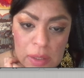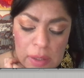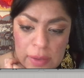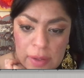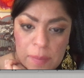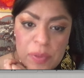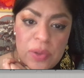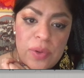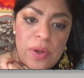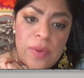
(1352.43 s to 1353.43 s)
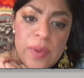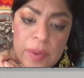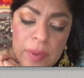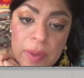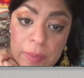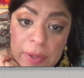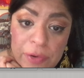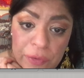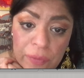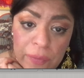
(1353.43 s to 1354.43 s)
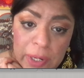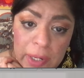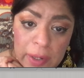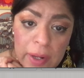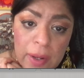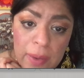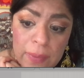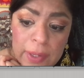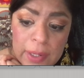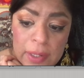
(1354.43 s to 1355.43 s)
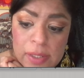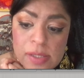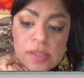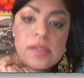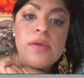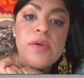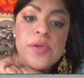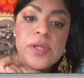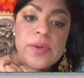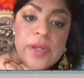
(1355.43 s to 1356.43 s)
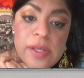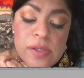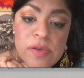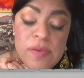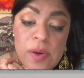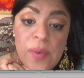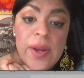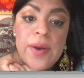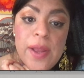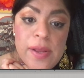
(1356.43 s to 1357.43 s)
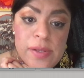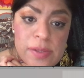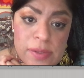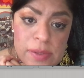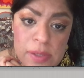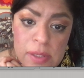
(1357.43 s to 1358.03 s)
And then Pluto retrograde now at 0 degrees of Aquarius.